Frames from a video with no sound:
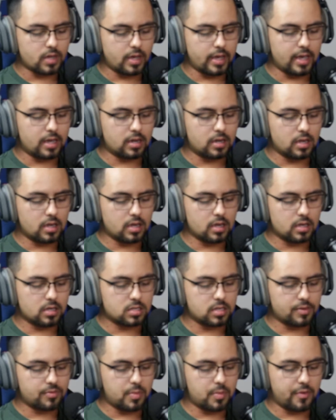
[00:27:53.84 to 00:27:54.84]
And
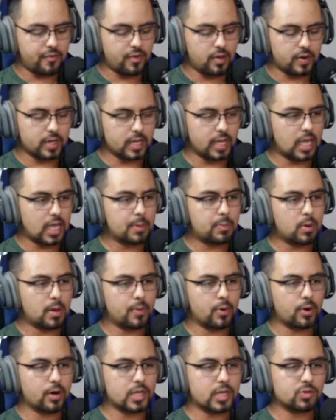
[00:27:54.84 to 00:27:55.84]
some of my favorite like hip
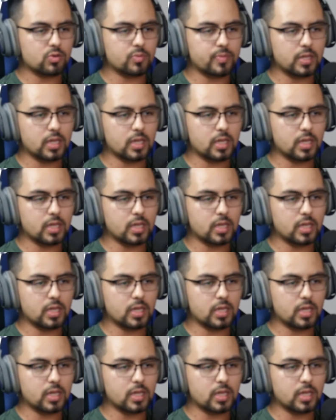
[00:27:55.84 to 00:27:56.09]
hop artists would